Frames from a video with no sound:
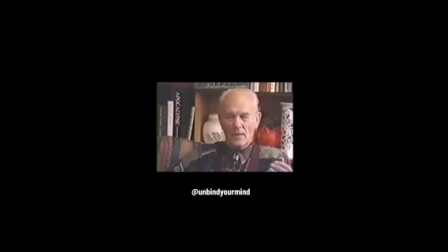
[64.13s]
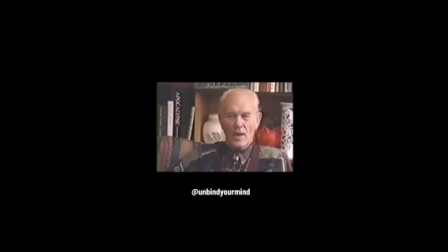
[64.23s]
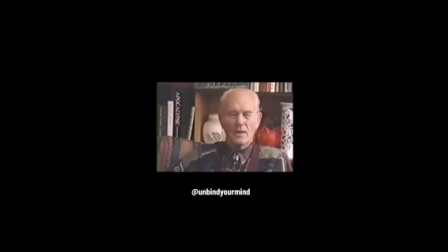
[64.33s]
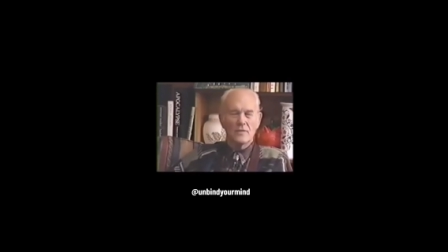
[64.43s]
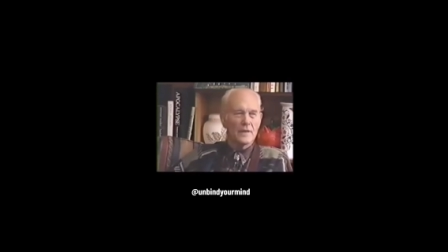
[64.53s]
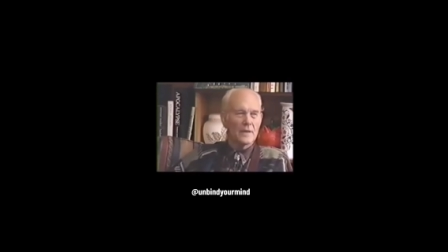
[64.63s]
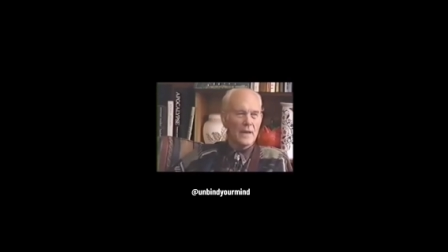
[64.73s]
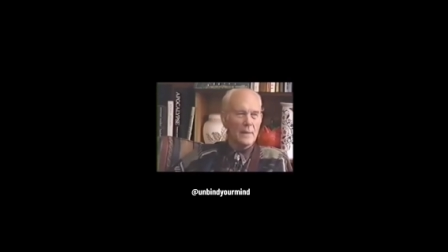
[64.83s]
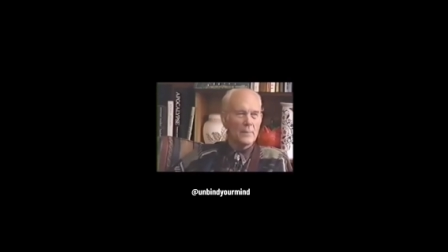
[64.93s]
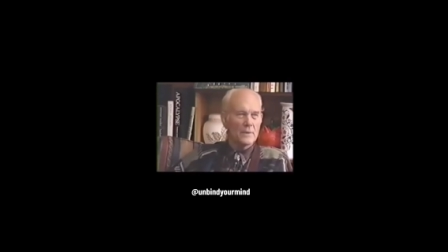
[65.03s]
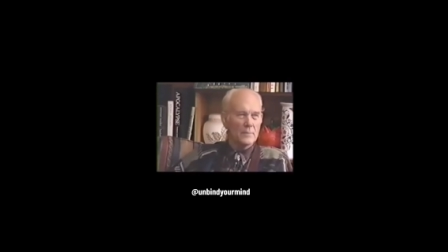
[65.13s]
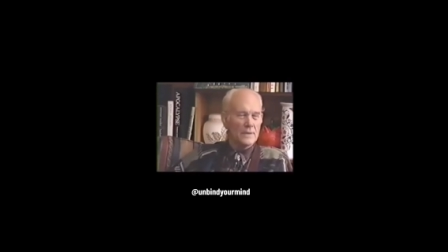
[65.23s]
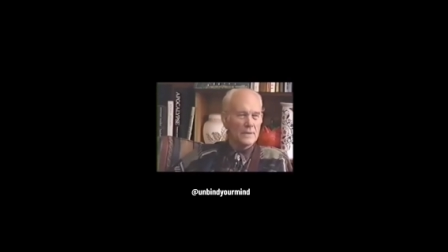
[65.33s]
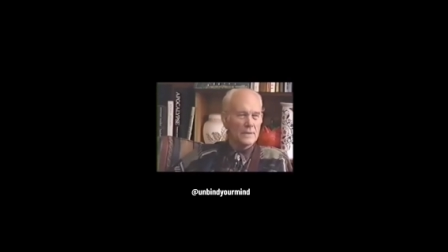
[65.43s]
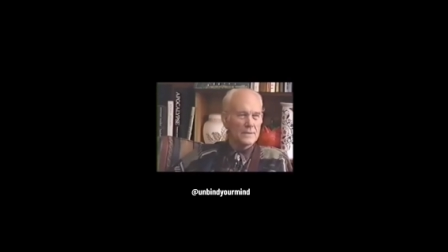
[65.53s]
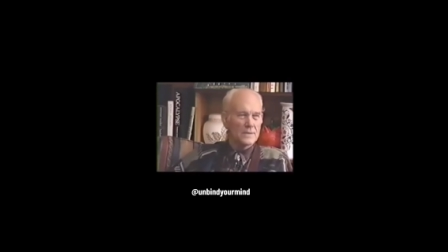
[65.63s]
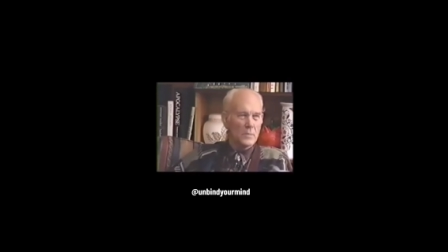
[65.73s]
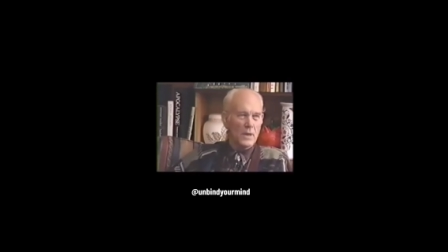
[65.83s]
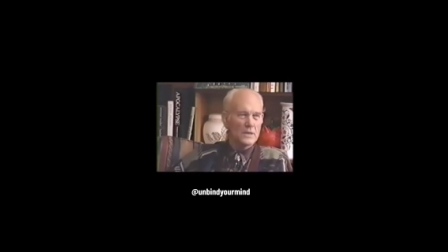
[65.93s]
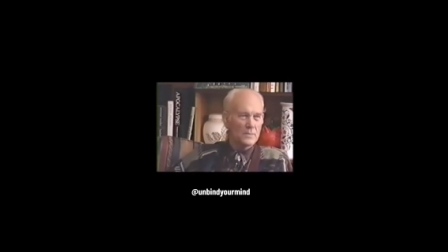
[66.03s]
Rockefeller happened to be the
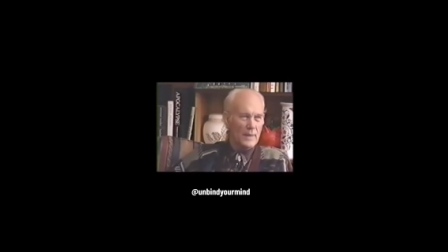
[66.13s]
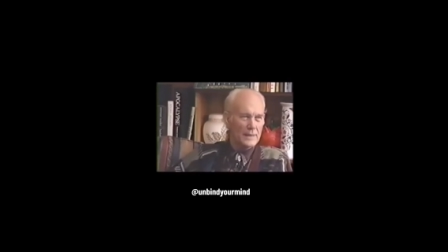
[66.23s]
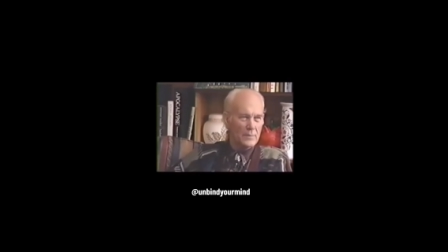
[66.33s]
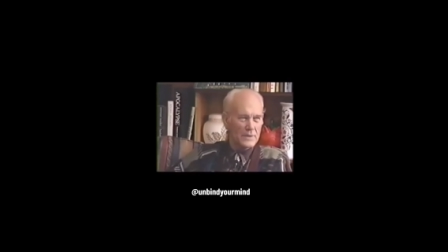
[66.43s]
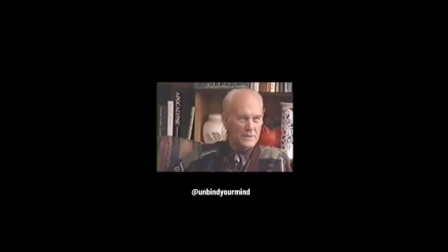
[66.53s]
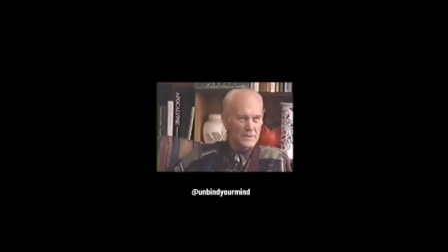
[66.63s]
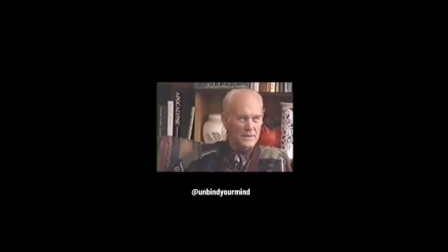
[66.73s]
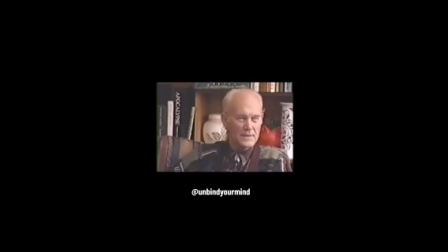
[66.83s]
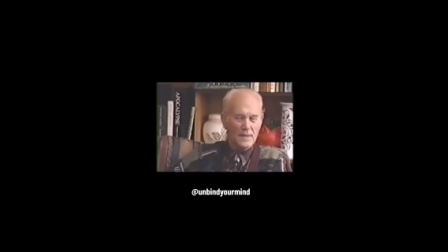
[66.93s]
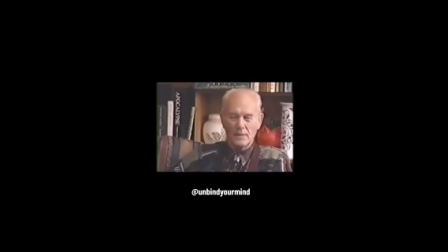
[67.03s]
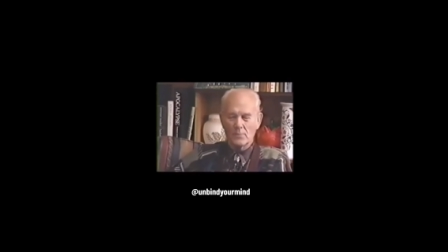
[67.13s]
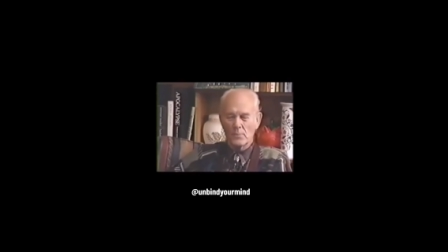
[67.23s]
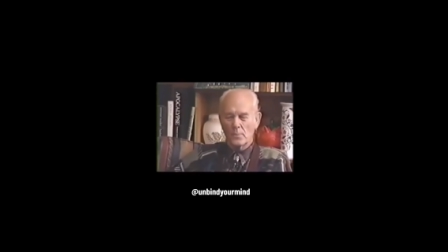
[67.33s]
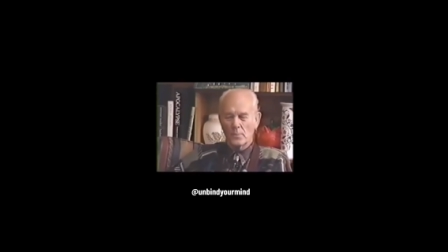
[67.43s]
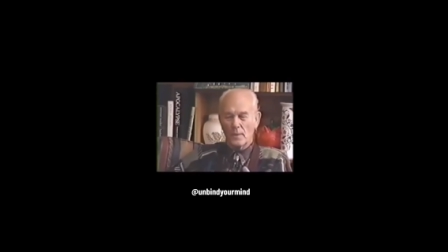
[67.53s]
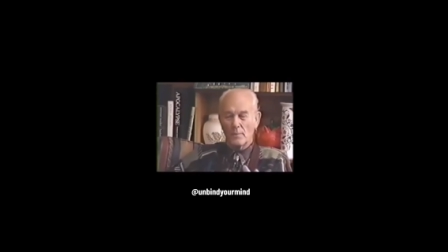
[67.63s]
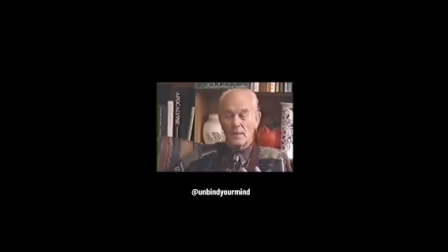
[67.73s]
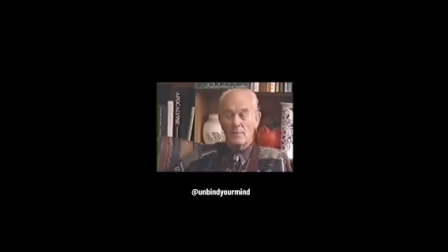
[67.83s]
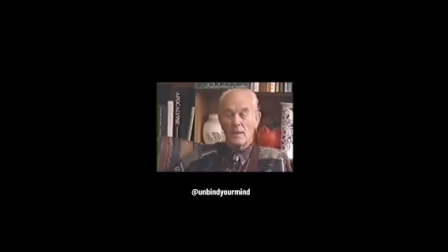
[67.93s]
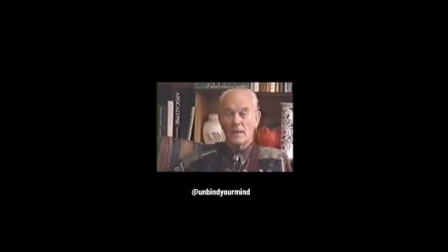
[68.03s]
smartest man in the business at the time, but
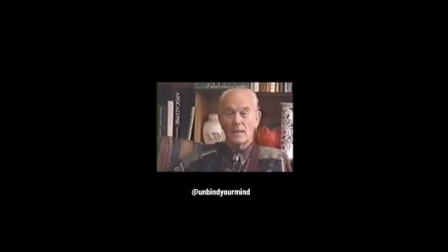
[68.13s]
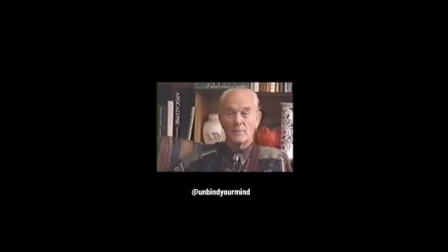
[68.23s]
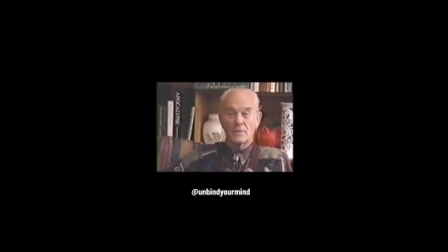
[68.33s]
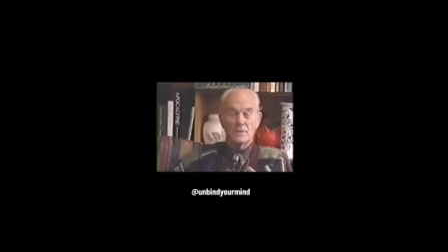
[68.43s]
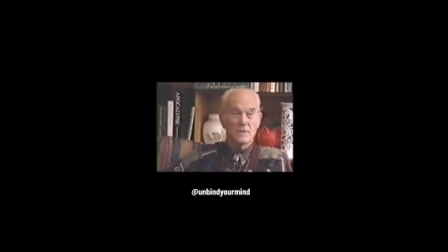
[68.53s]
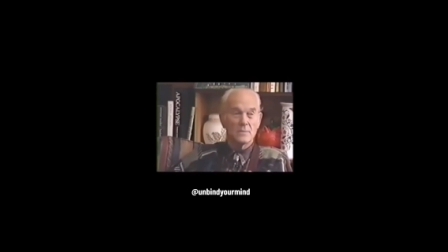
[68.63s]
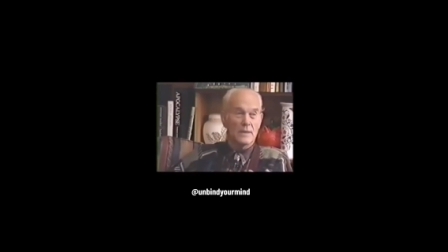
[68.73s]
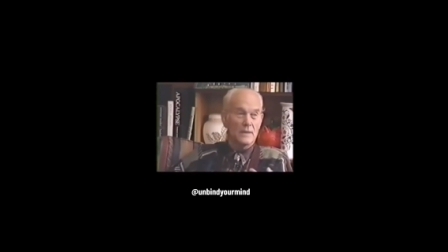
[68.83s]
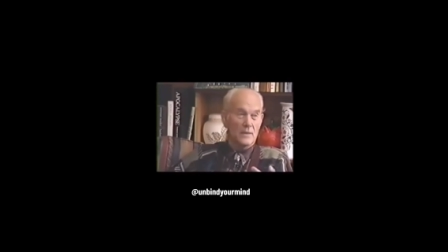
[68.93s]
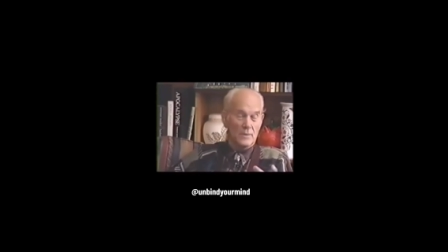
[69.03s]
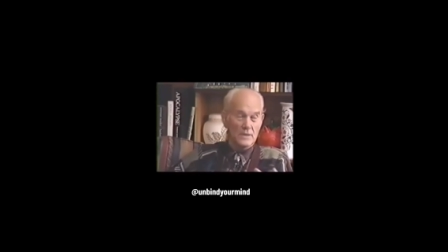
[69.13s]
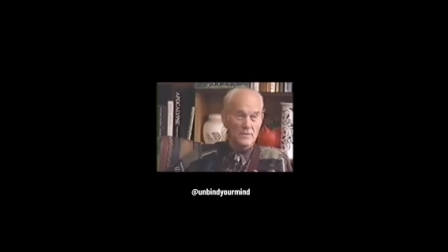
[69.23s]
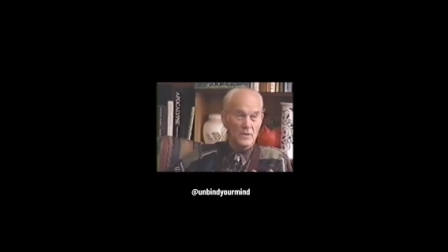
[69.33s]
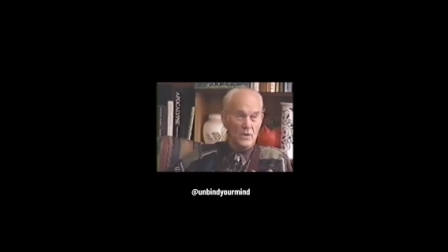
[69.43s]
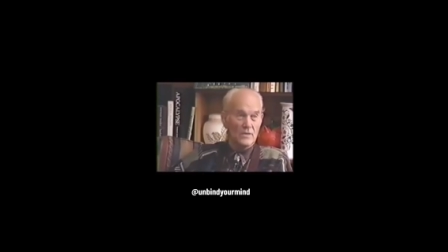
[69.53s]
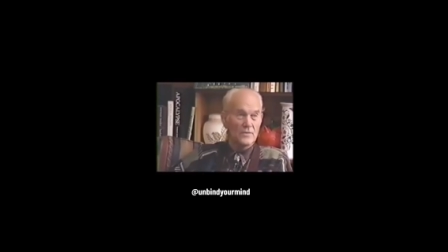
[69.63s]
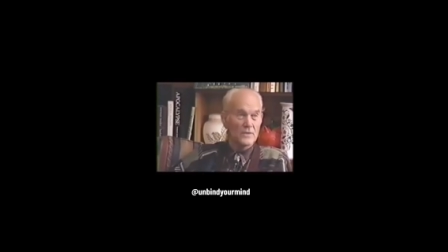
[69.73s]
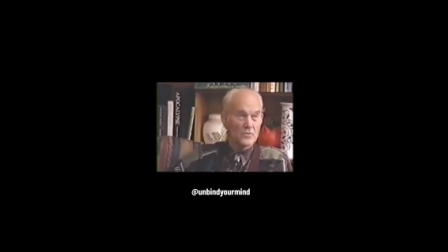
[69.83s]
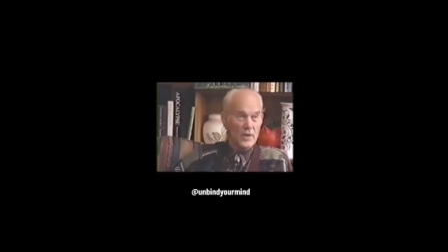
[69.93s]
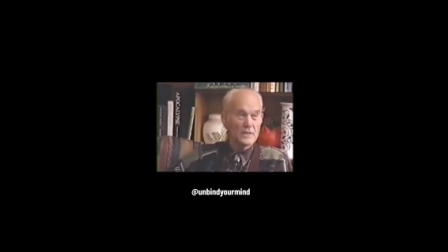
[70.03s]
he made most of his money, or much of it, off the
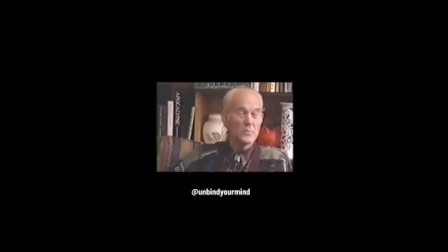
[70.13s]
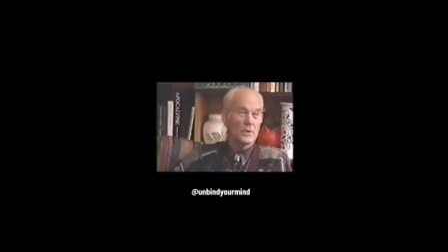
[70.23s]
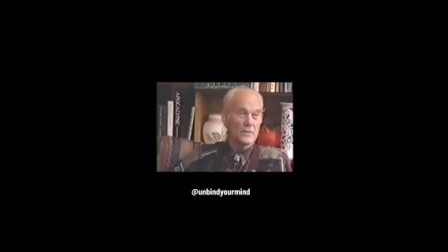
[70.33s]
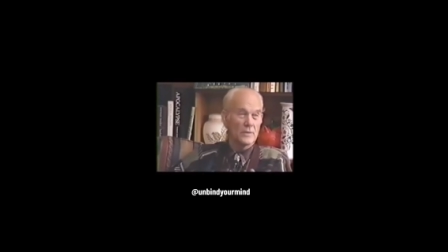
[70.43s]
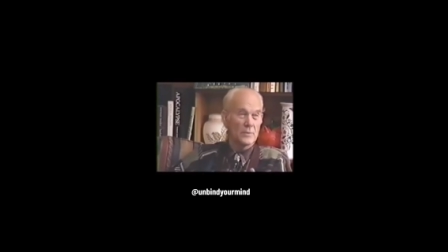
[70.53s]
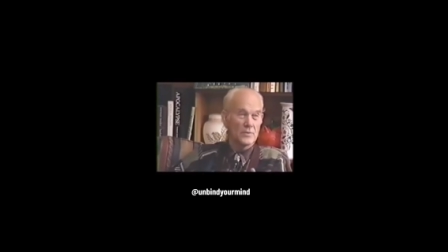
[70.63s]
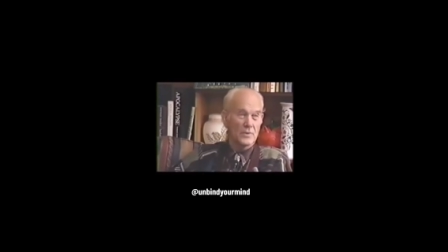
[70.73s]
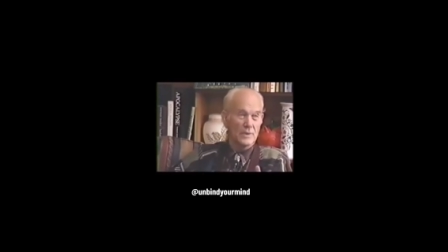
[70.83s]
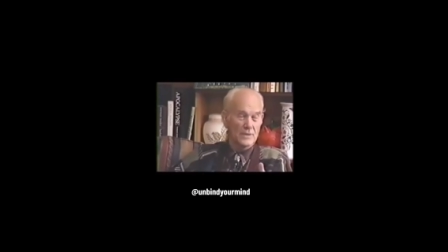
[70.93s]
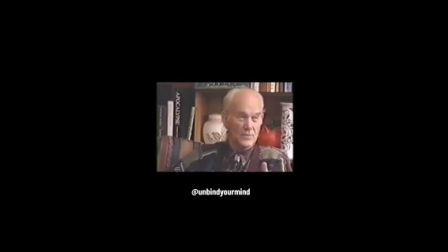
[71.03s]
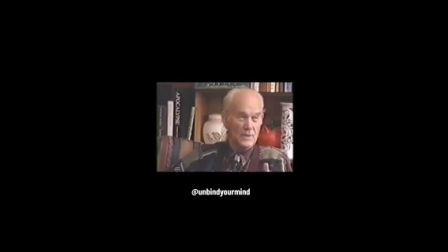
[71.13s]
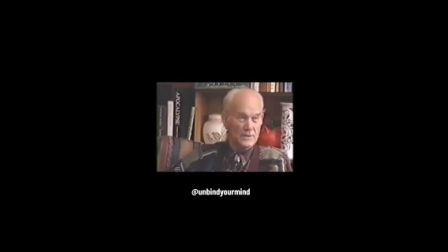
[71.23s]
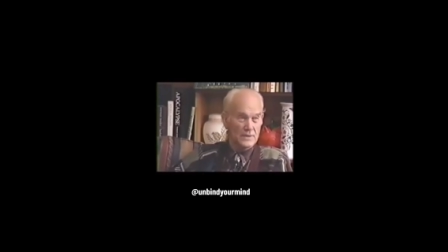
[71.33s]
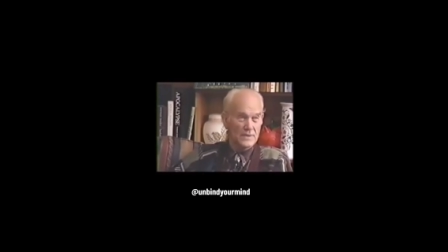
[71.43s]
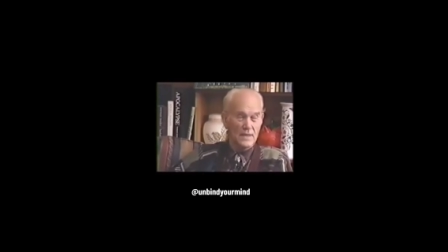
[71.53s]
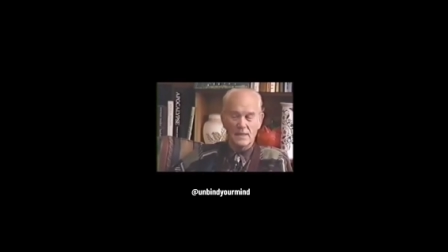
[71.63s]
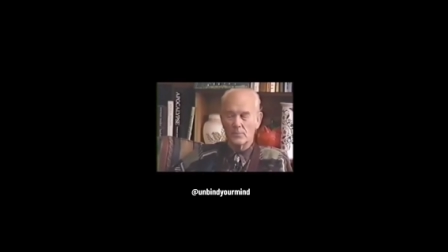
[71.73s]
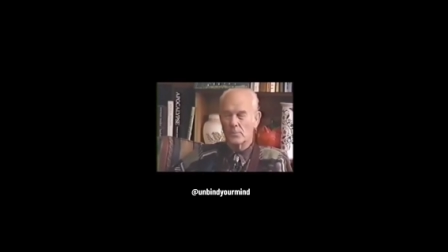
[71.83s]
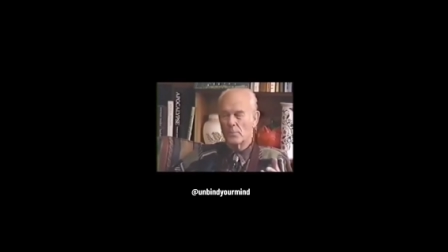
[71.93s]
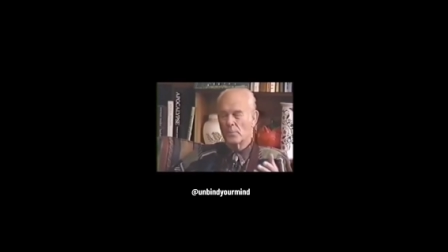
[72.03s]
transport of the petroleum as well as selling
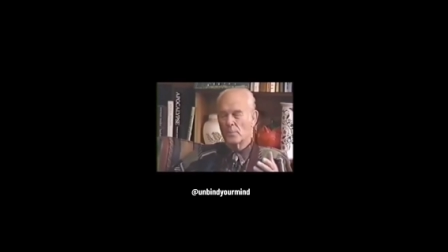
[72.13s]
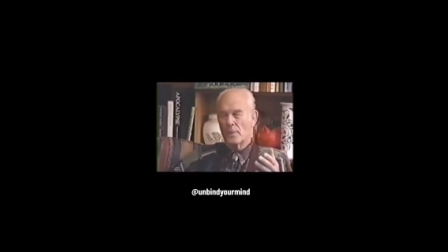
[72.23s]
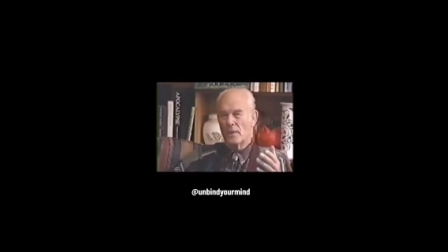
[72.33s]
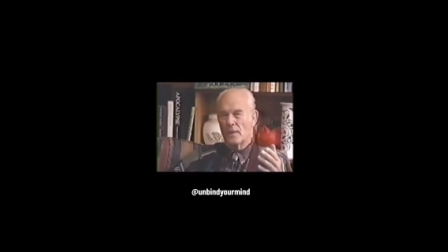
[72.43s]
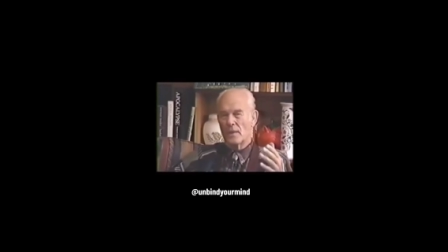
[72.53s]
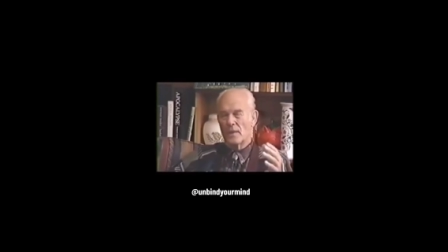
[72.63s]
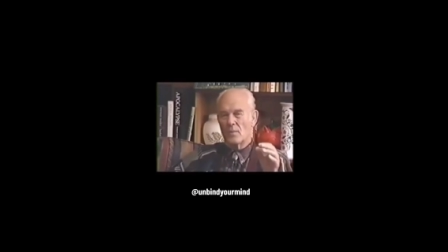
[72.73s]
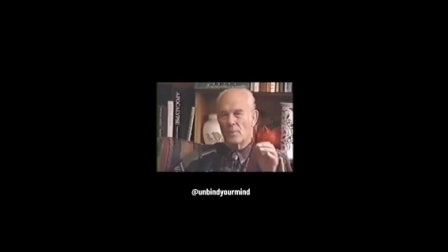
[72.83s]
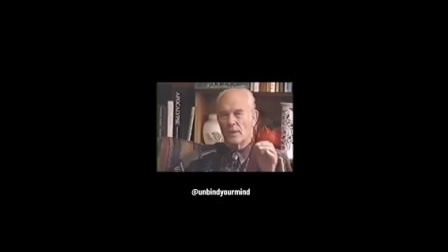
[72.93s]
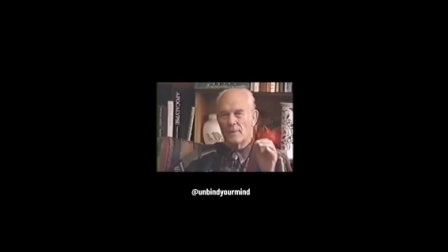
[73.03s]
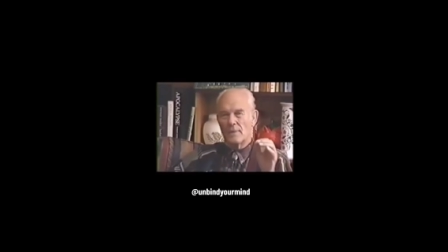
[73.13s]
it. But